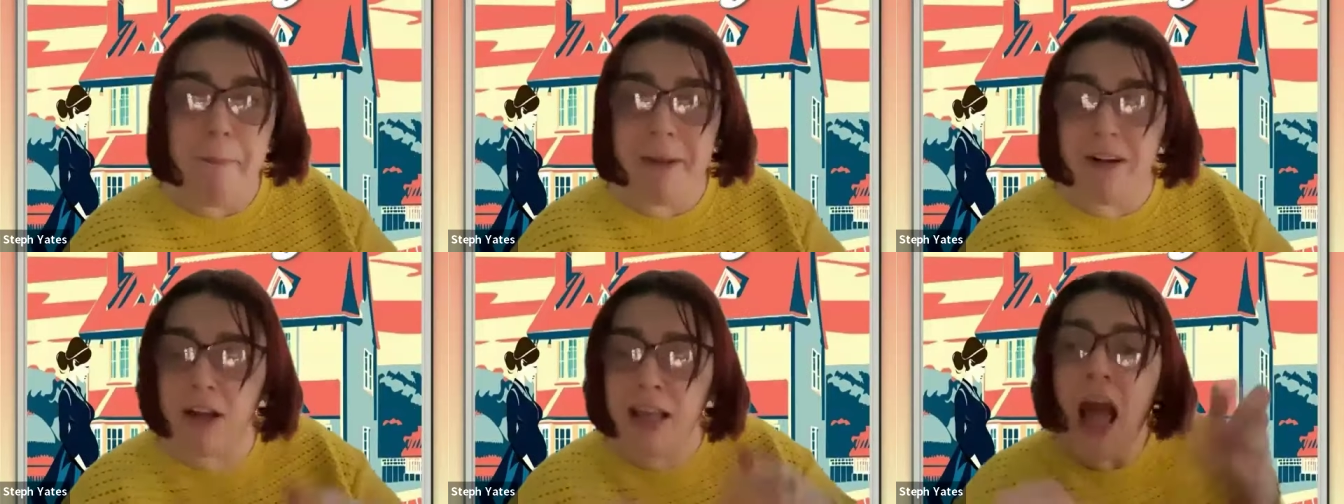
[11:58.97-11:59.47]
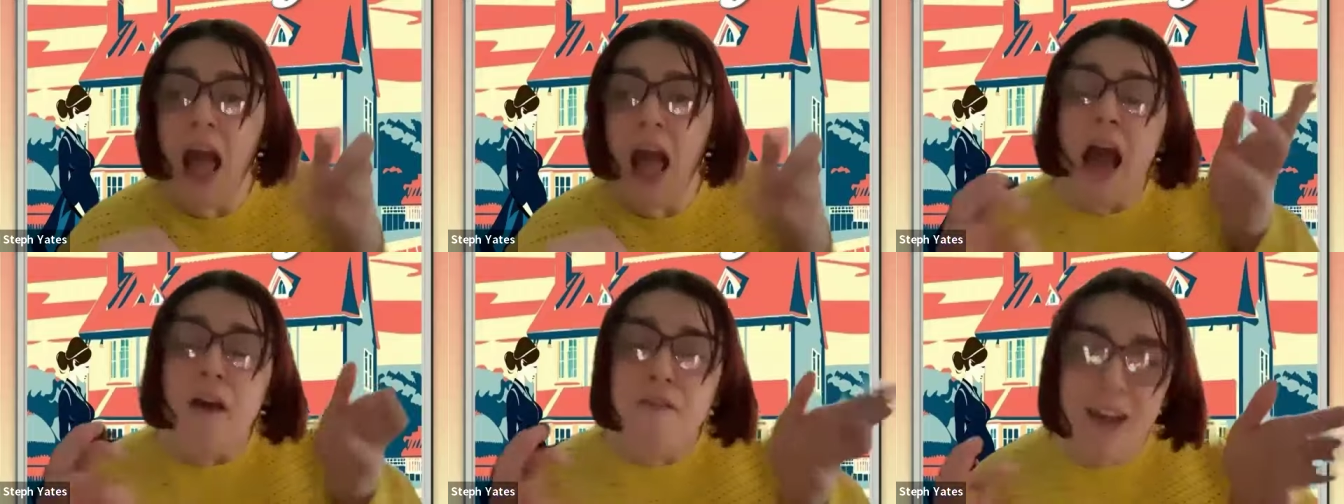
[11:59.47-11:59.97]
Because
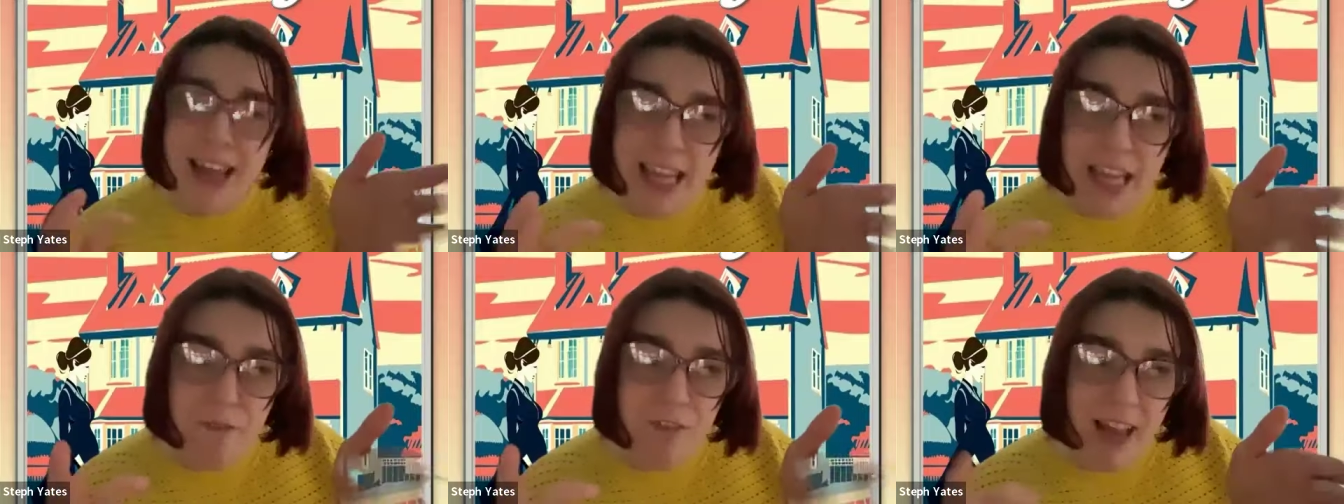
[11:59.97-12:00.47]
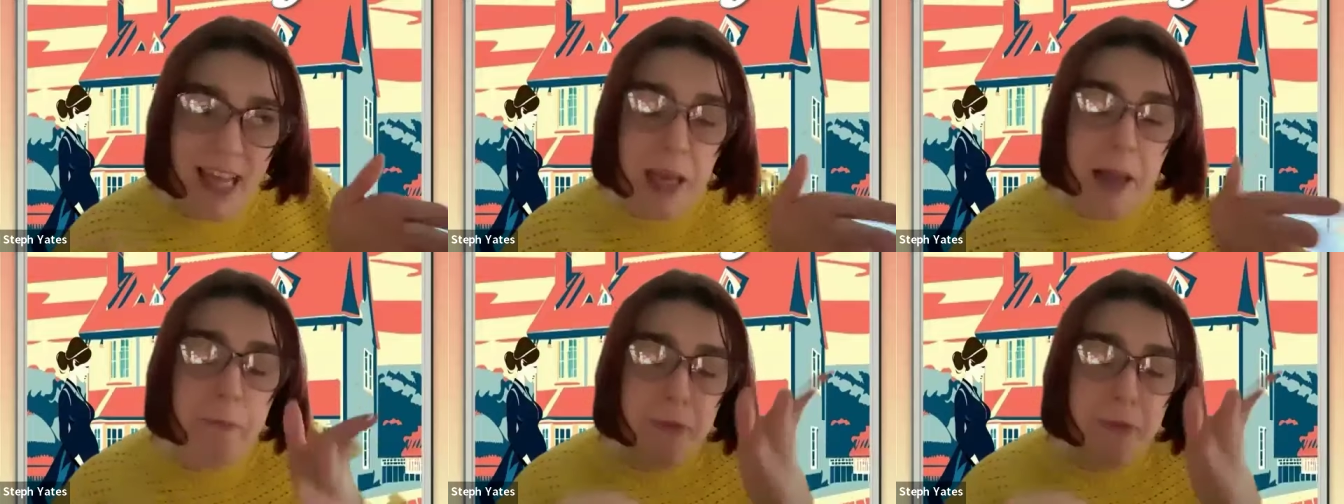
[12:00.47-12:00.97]
this this
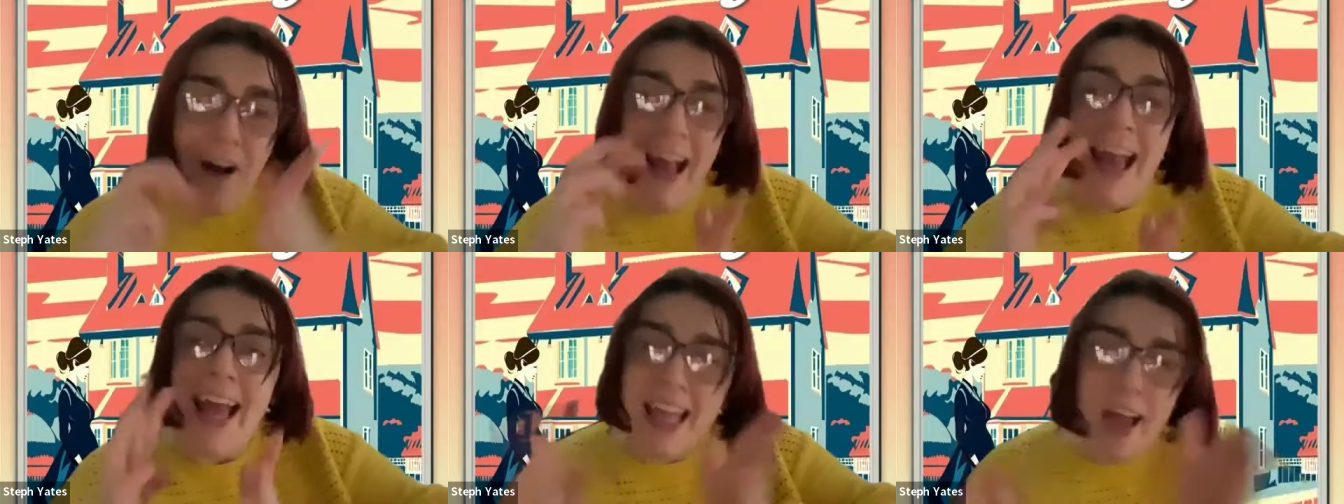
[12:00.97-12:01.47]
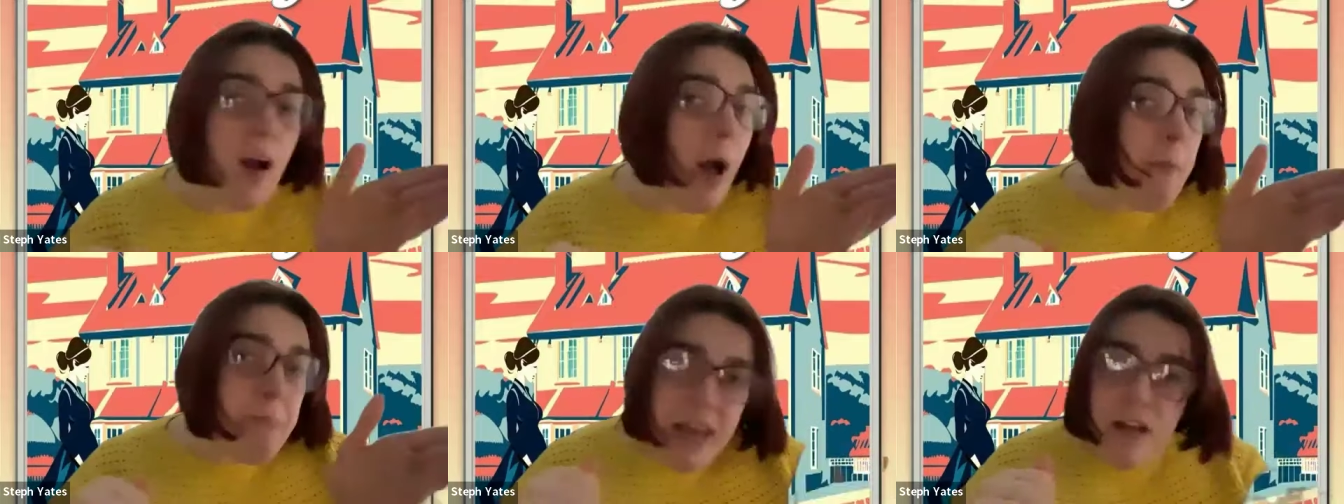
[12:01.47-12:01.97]
play isn't
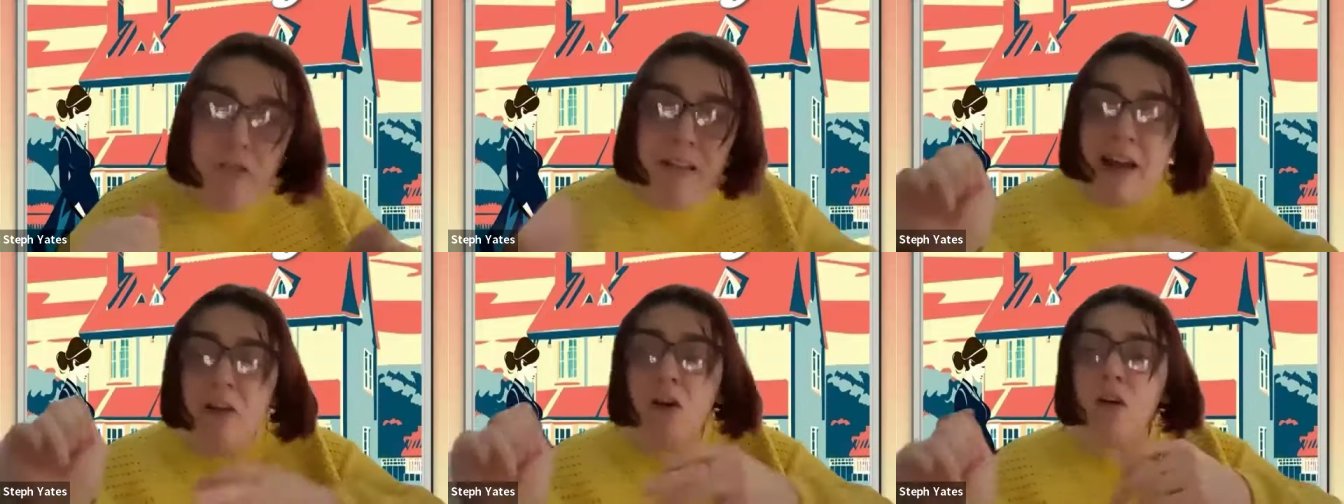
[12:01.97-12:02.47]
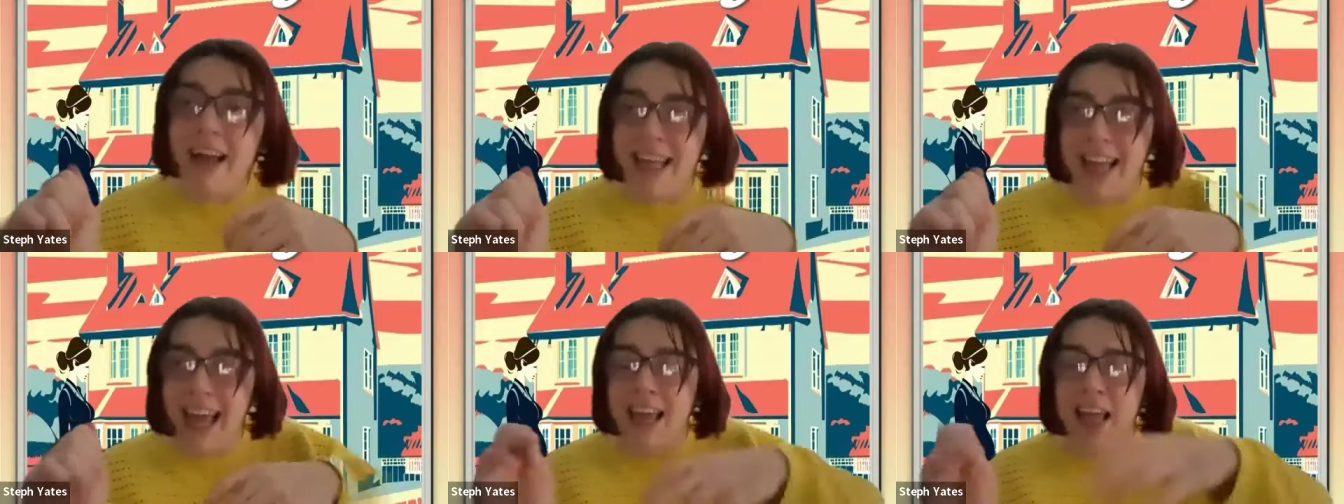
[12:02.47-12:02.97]
a musical, is
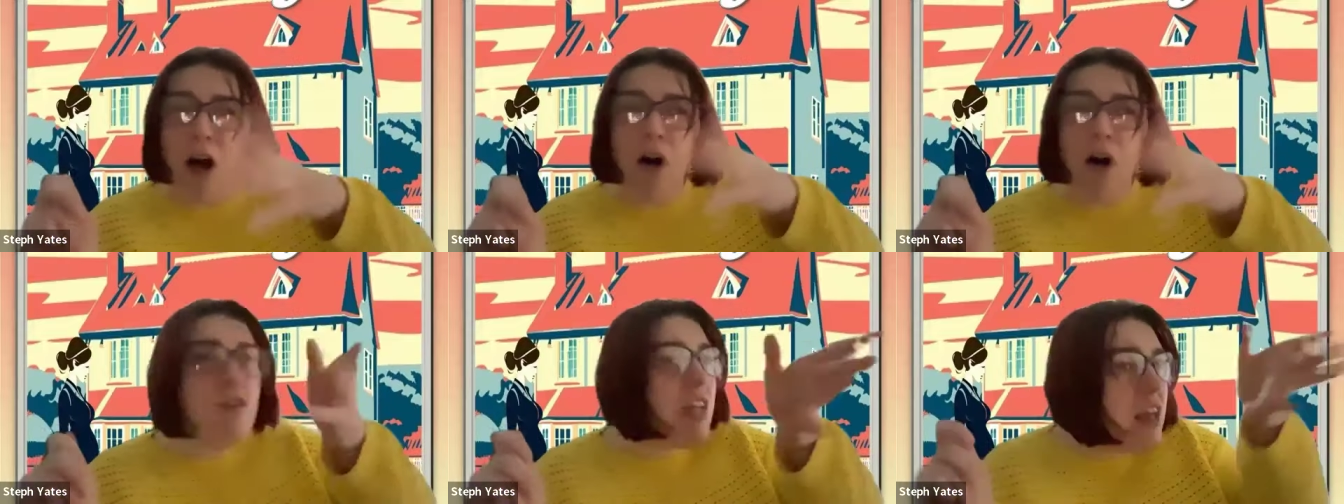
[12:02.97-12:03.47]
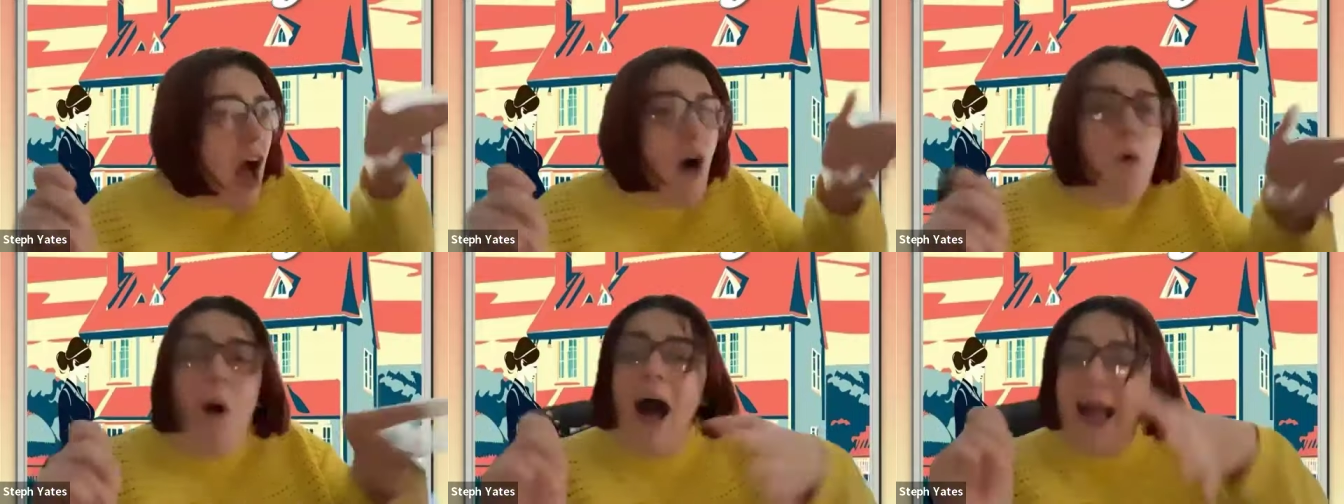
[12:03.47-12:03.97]
it? So there's
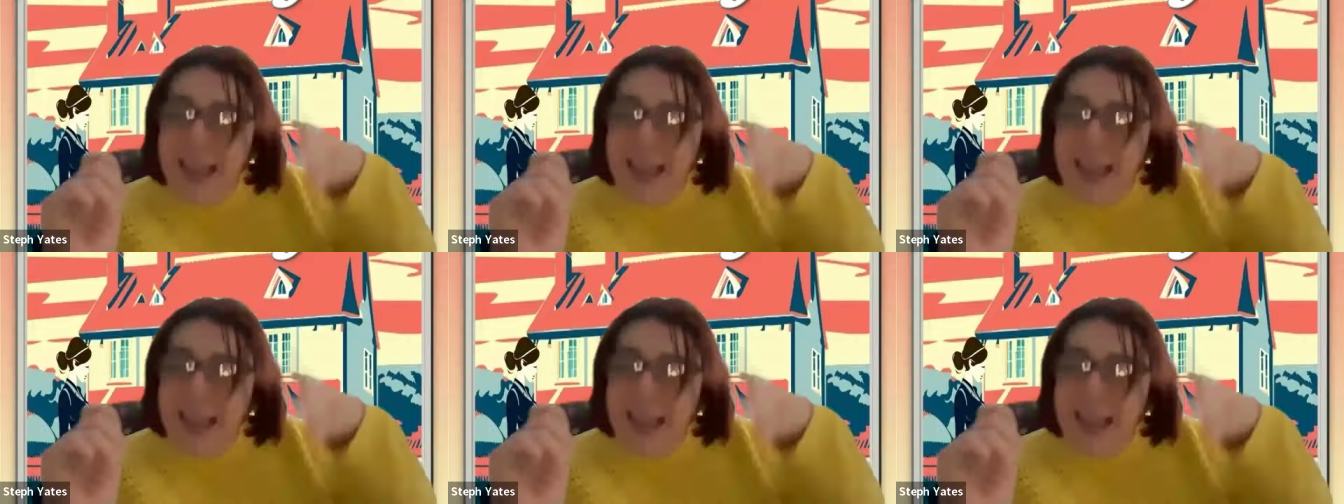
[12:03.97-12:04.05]
no like